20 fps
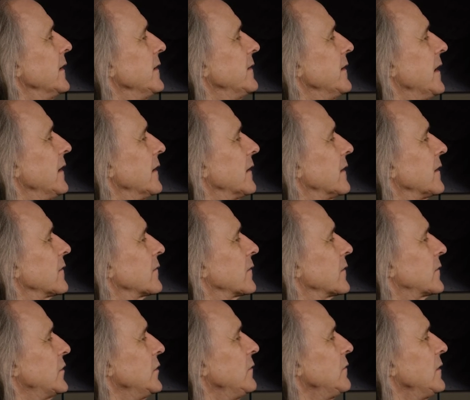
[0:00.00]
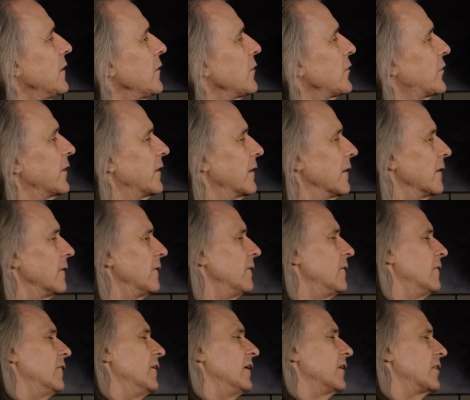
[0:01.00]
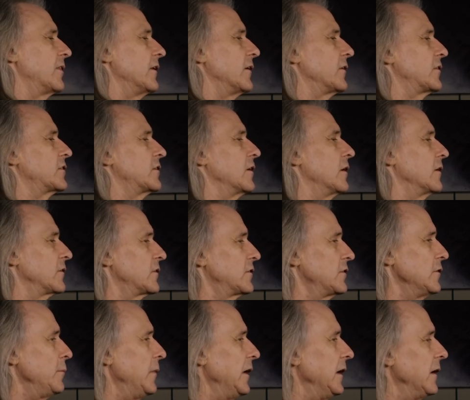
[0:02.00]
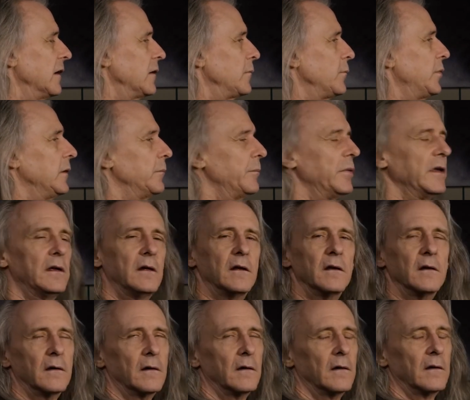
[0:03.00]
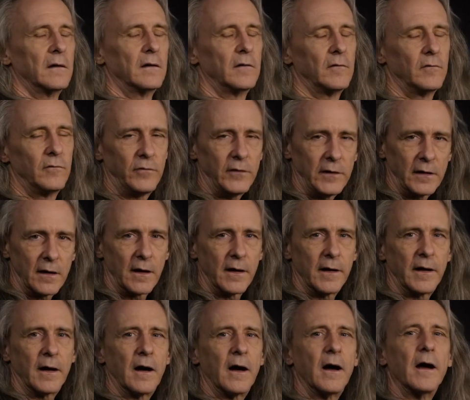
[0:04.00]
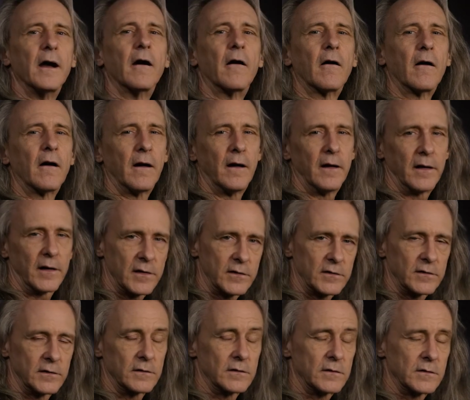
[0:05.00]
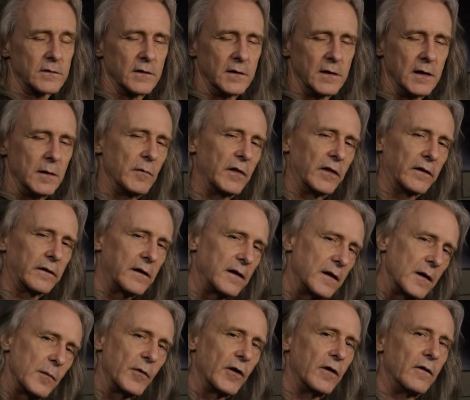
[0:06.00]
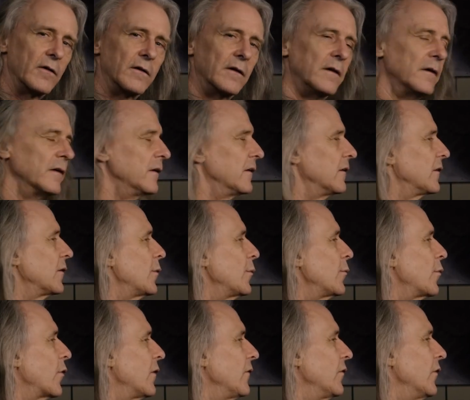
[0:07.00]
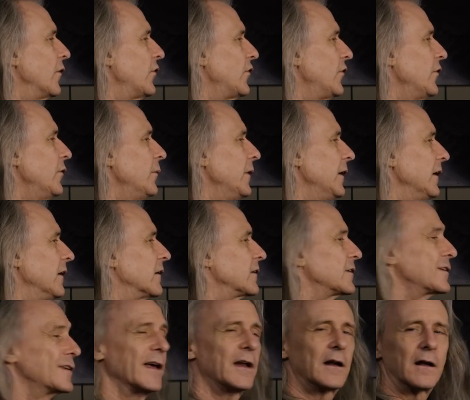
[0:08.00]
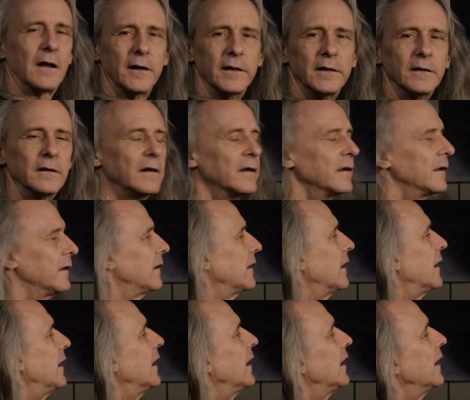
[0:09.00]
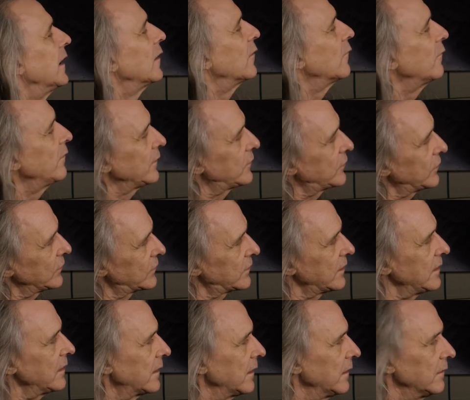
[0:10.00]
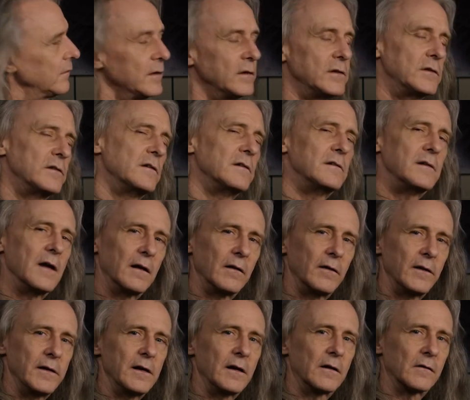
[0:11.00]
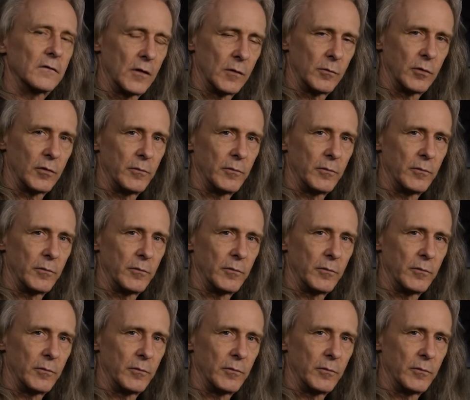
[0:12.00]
data 2 years ago with this Suomi NPP VIIRS, is the name of the camera on board the Suomi satellite, which is taking these daily global